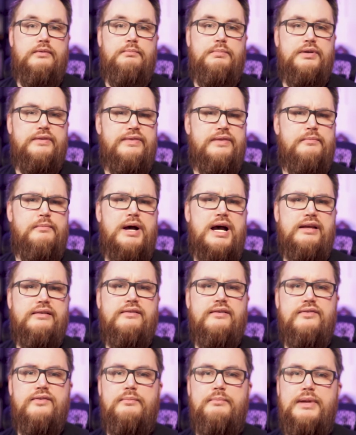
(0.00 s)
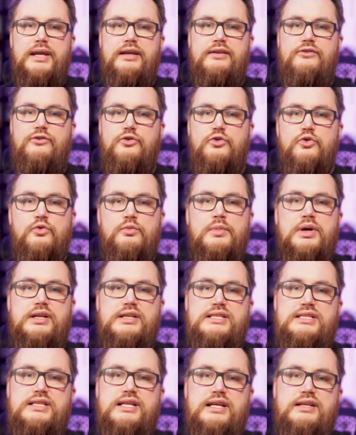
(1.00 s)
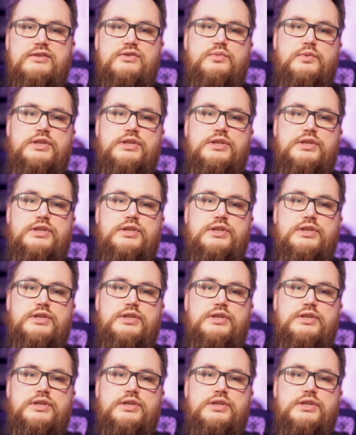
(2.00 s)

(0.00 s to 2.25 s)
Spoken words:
But the mod doesn't make too much sense